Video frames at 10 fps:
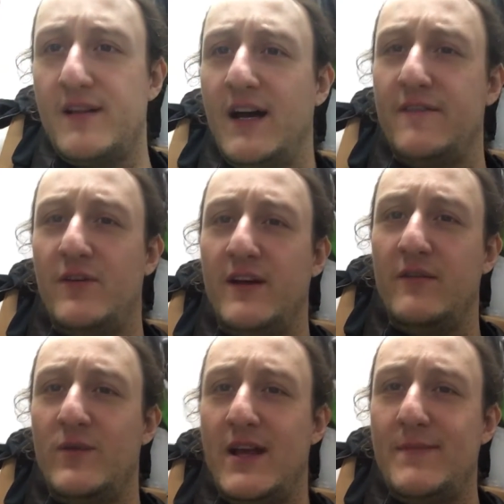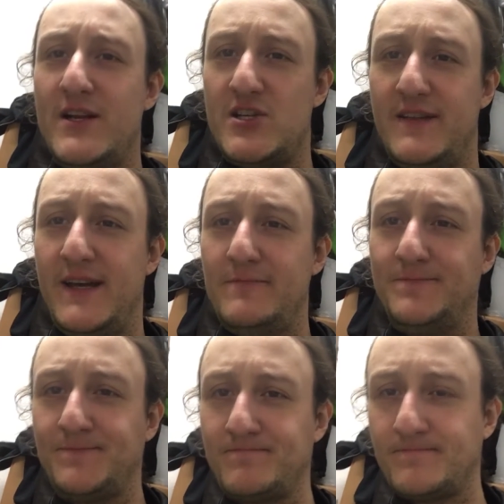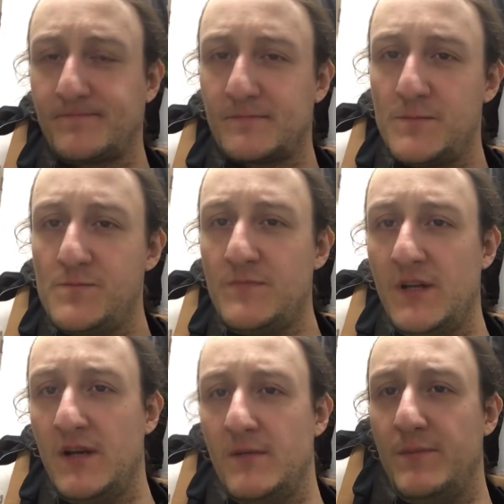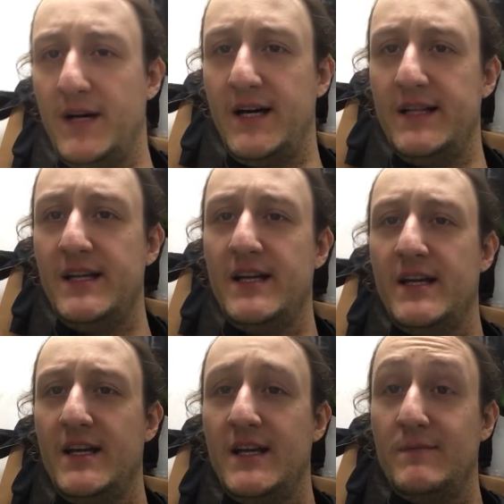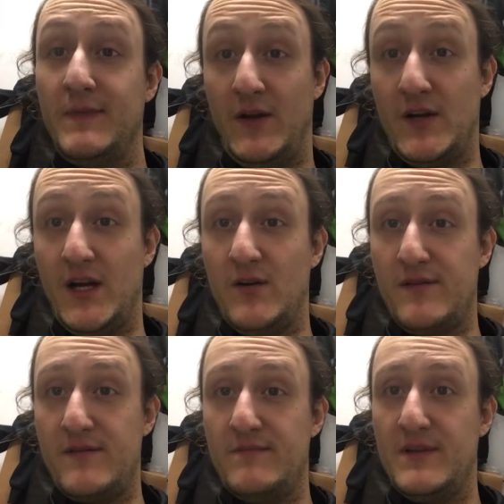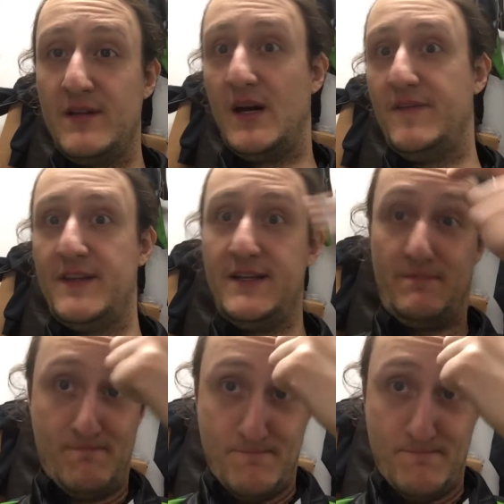stuff when I mention them. But here goes, off the